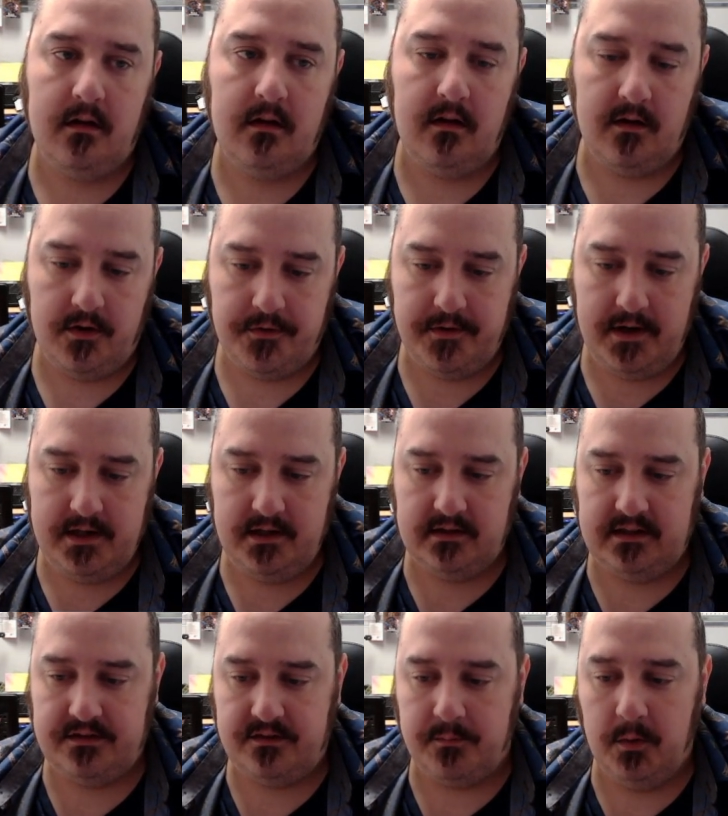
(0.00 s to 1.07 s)
Alright,
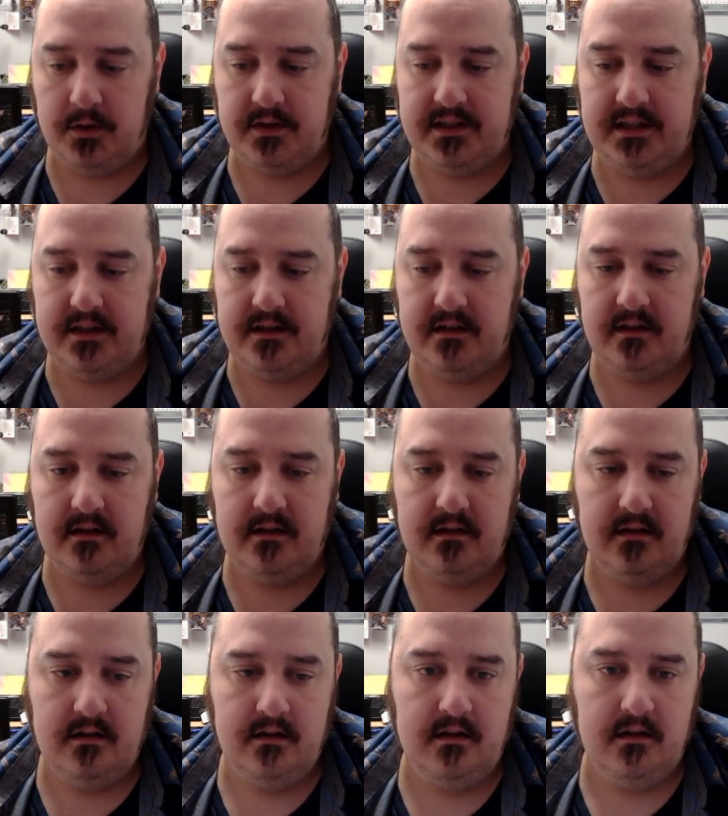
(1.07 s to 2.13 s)
let's mulligan.
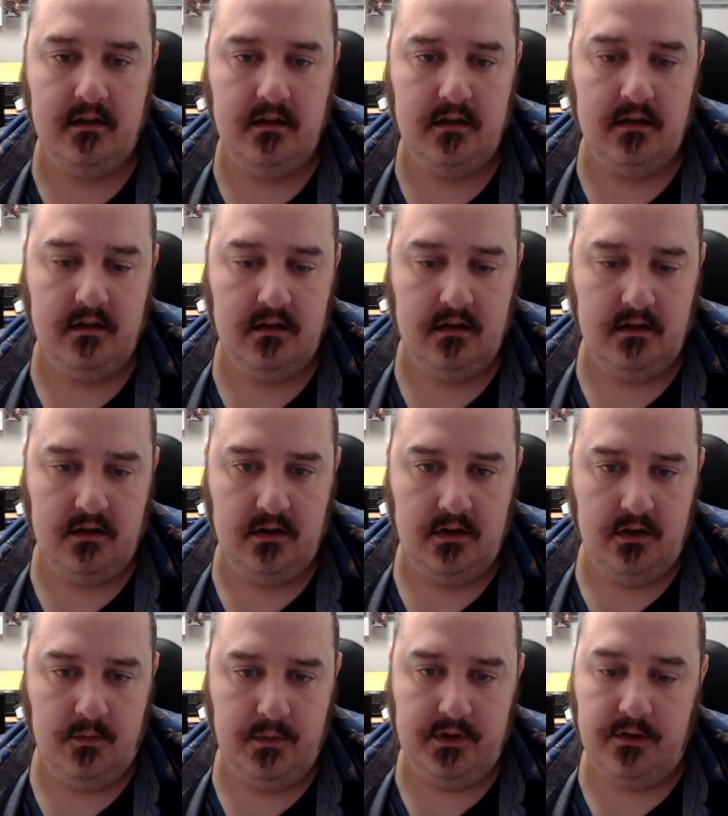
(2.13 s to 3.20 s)

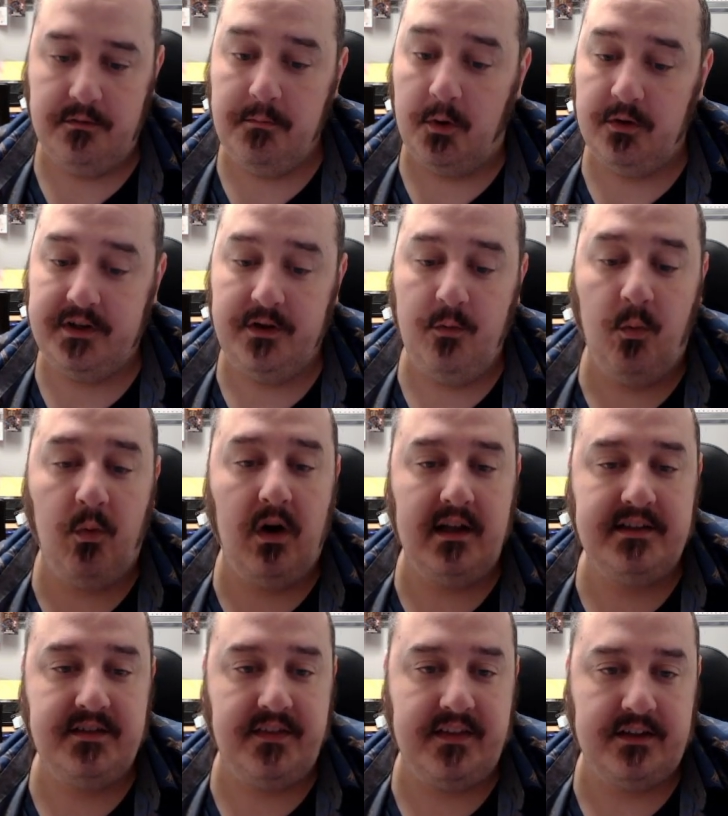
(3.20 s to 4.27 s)
We only mulligan
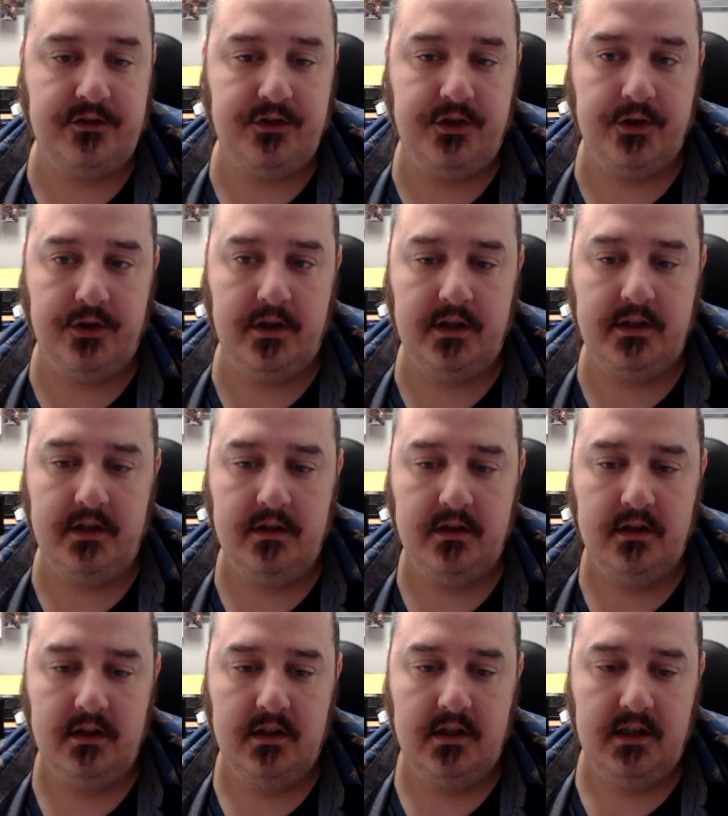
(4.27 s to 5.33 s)
once, that's good.
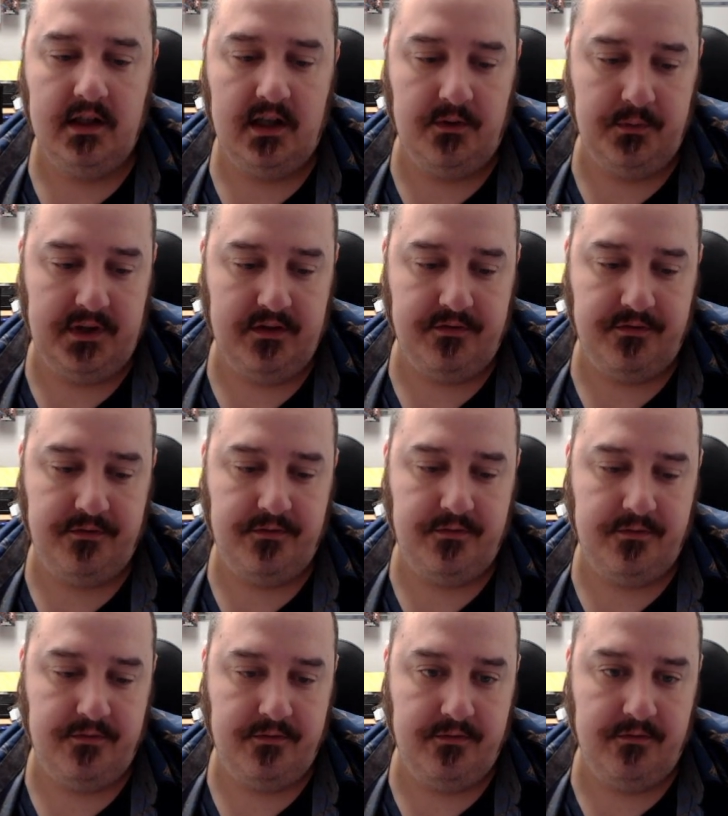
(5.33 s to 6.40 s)
And we get
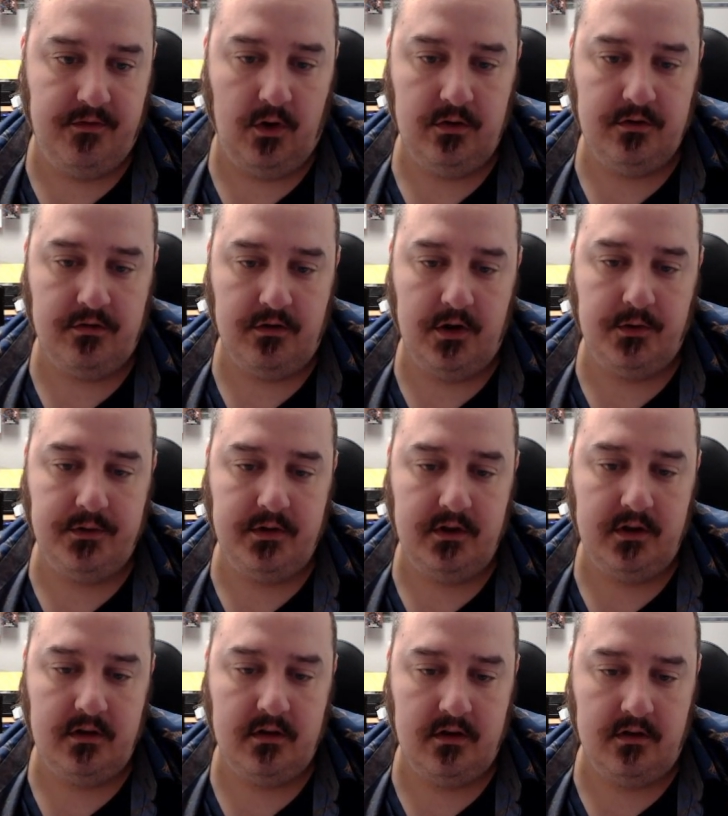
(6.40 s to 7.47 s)

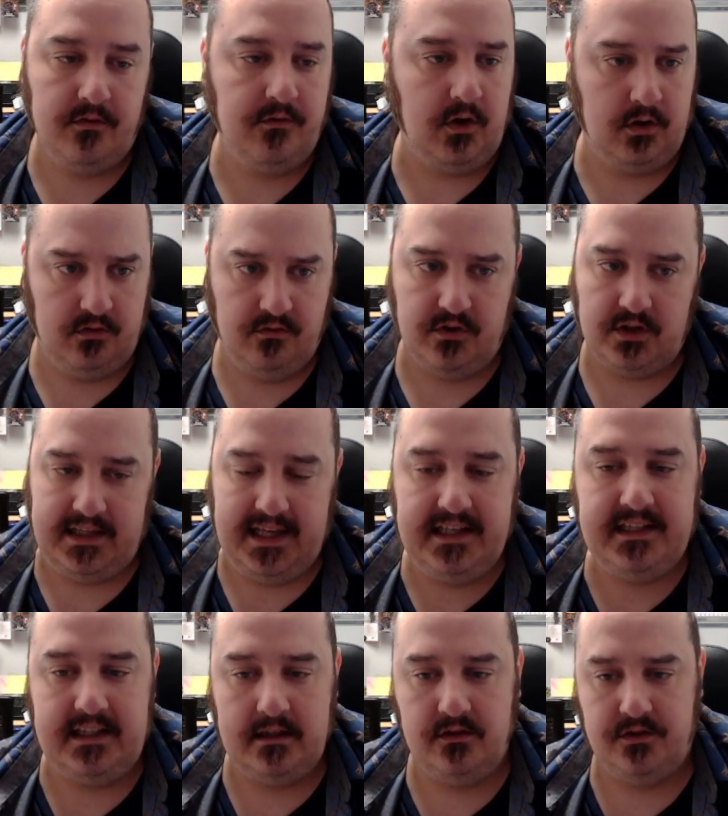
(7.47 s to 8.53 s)
Volcarona, or
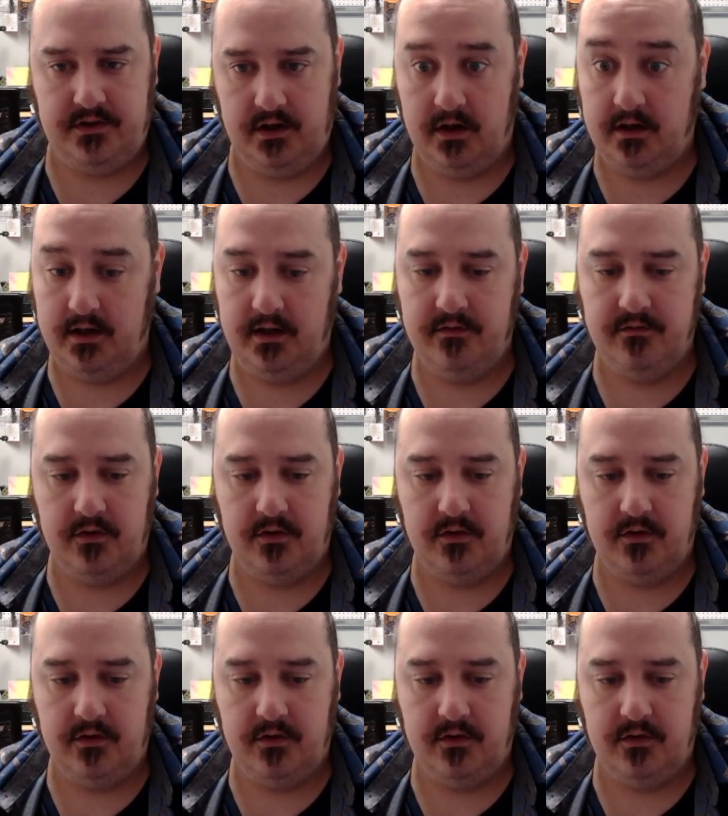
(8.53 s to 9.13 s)
Volcanion, sorry.